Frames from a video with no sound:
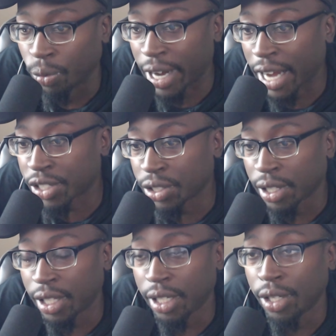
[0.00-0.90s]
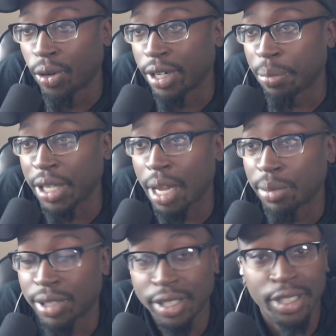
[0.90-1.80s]
We're actually going to be
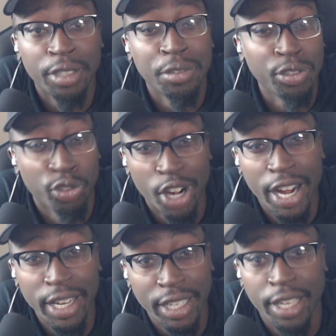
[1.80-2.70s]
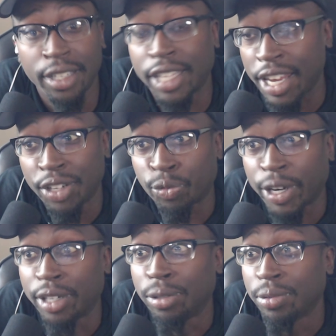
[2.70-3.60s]
able to grind kinked
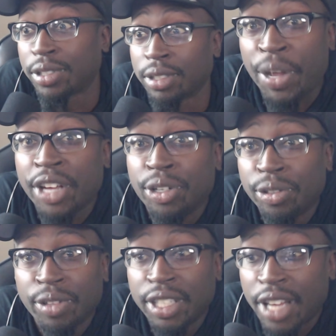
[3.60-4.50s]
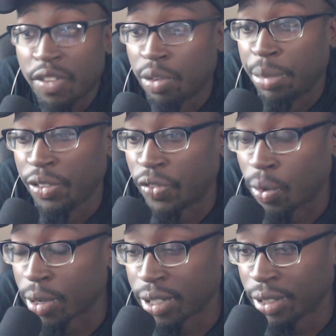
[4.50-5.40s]
rails better than ever
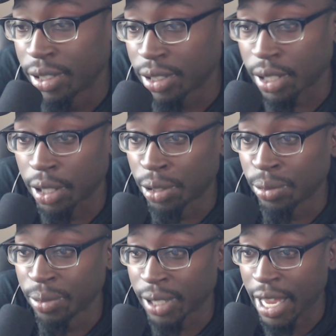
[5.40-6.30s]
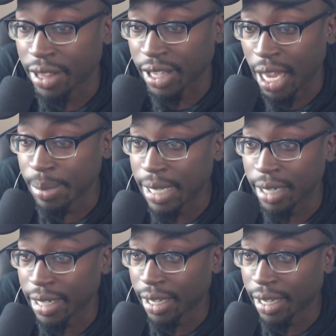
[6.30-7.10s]
before. So yeah, the game's not